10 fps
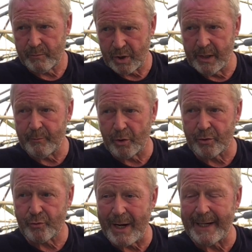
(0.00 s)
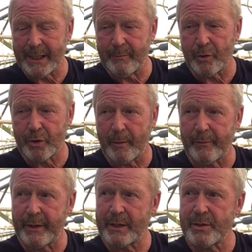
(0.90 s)
keeping on trying to keep on top of
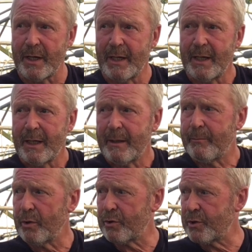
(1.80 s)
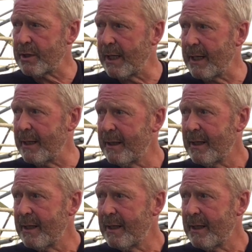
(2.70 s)
things but uh,